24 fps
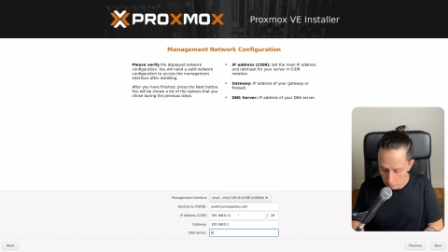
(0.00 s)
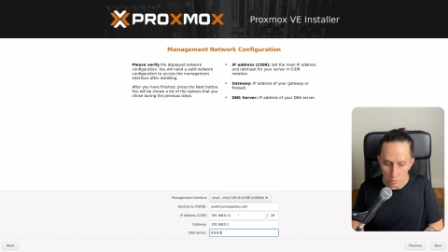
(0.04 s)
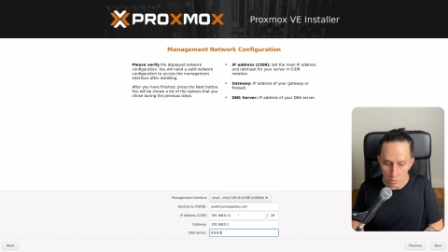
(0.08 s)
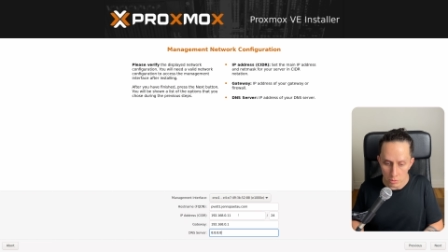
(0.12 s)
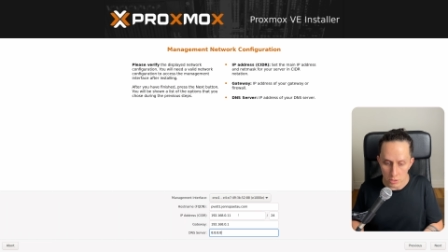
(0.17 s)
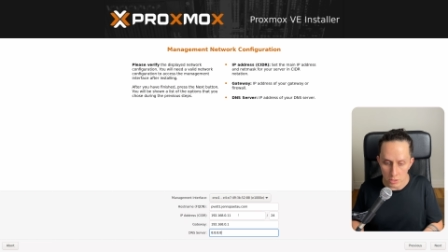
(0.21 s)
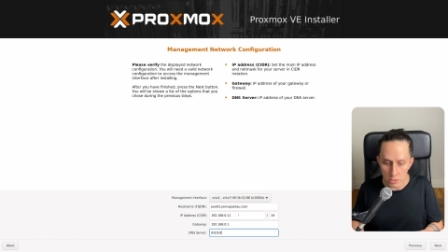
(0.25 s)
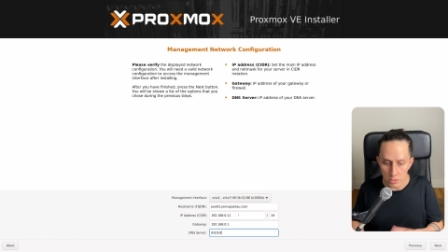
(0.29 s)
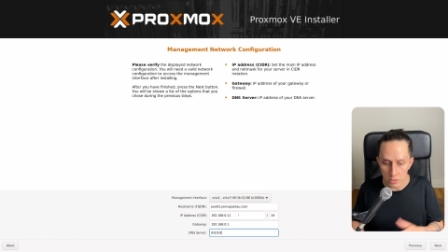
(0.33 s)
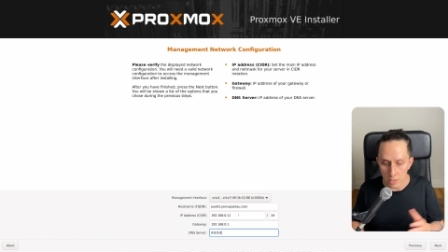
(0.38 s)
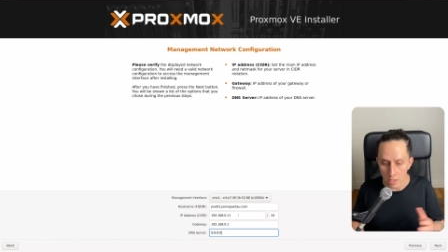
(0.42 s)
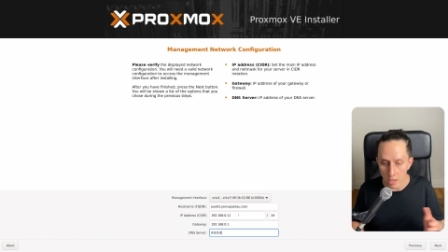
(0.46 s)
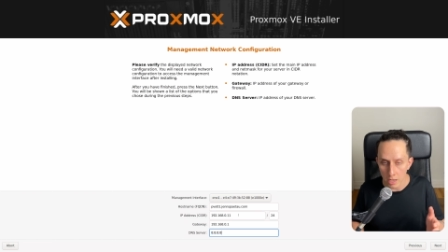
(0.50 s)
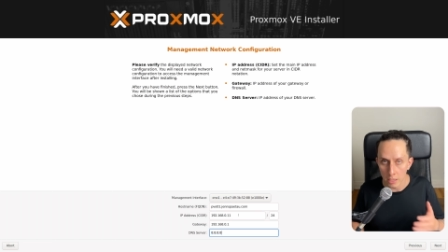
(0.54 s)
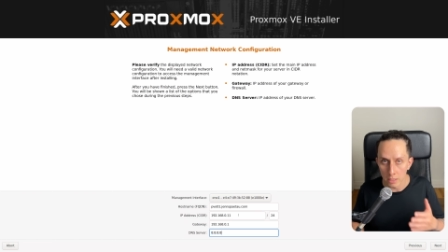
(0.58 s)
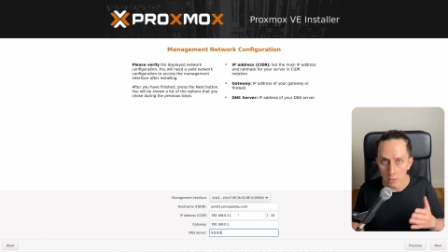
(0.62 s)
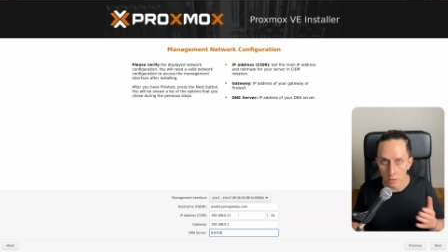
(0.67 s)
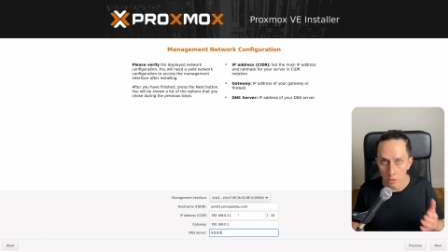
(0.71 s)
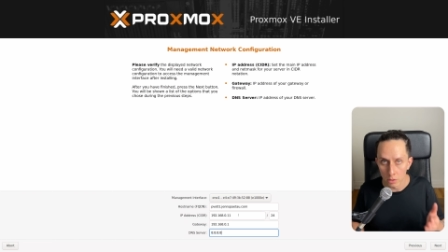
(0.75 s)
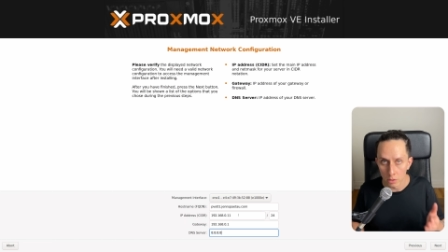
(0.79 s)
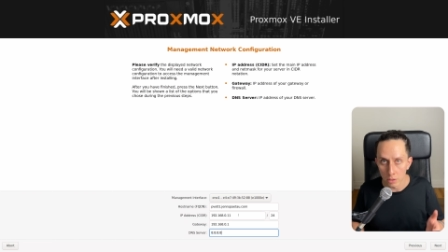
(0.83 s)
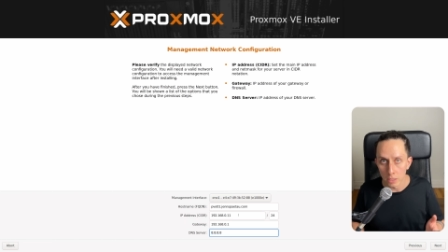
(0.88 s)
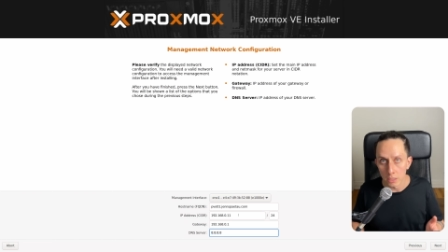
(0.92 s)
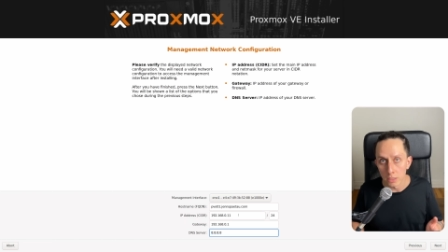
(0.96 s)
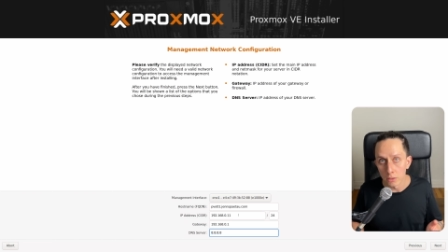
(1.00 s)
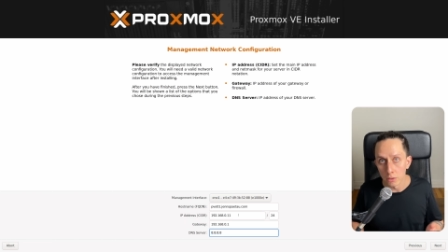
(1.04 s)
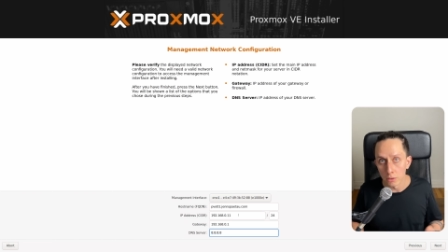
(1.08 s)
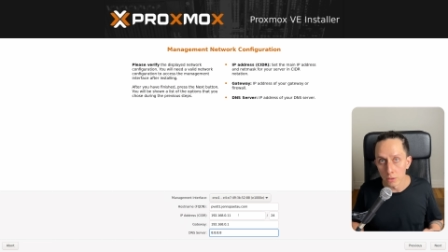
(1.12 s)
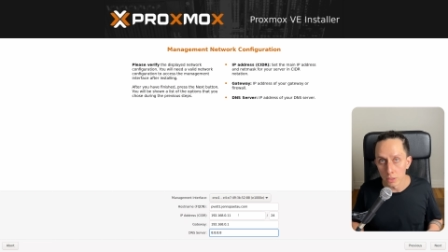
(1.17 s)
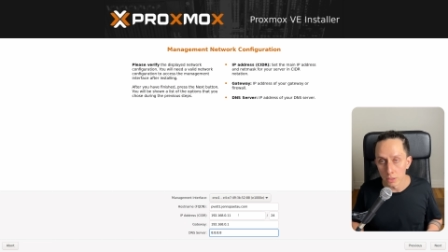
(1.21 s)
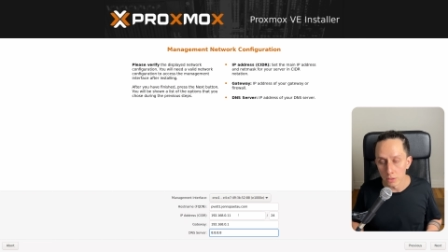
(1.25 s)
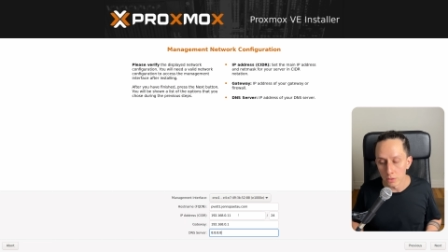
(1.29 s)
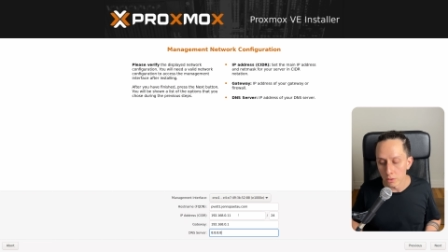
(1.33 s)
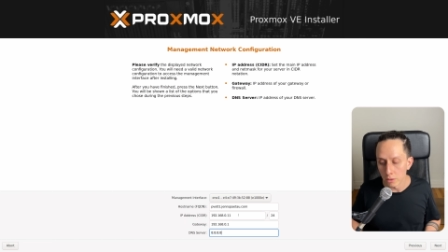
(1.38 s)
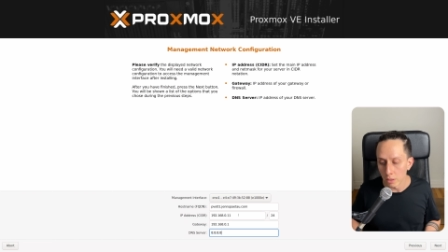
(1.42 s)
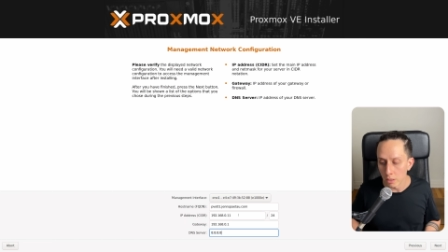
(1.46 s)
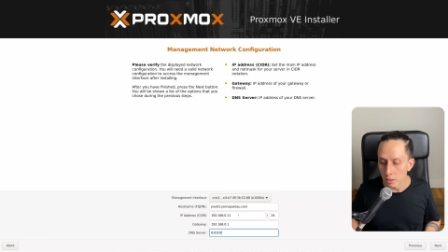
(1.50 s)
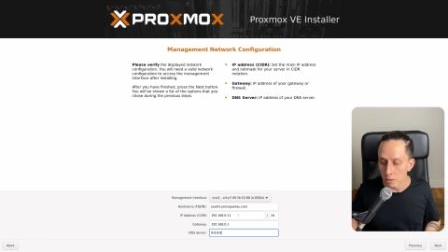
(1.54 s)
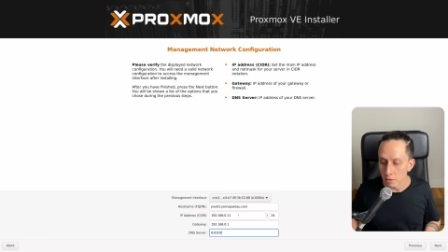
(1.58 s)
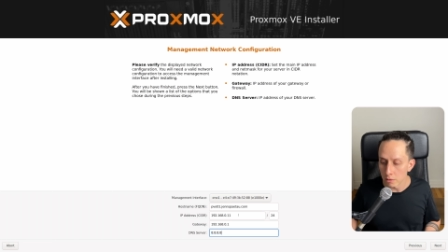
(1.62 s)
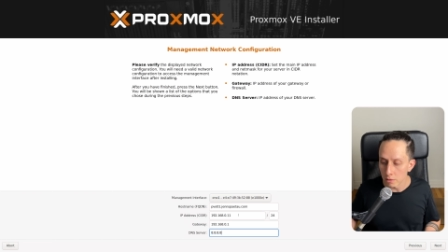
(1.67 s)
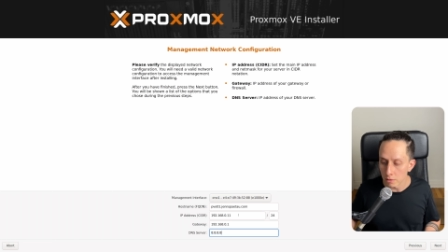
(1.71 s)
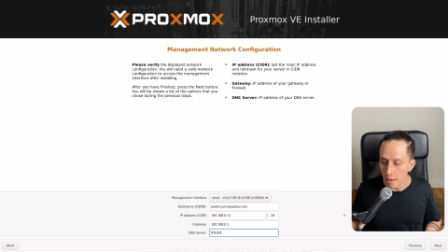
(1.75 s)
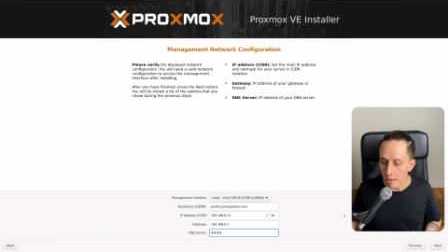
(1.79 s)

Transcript: which is 8.8.8.8.